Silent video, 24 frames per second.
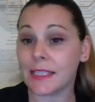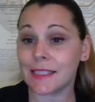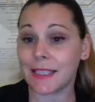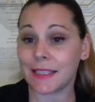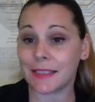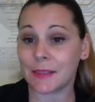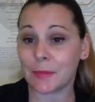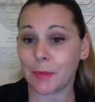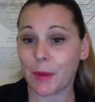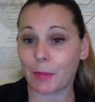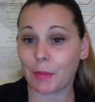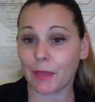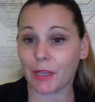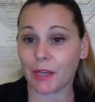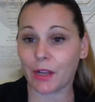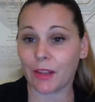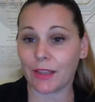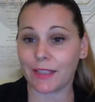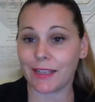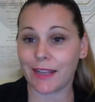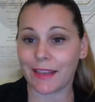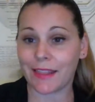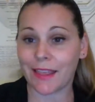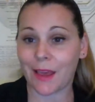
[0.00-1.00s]
there's a public
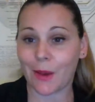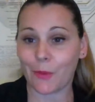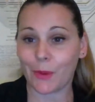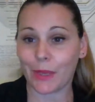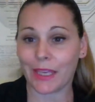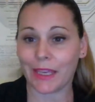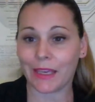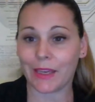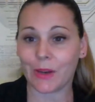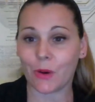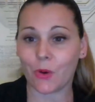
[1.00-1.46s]
holiday that week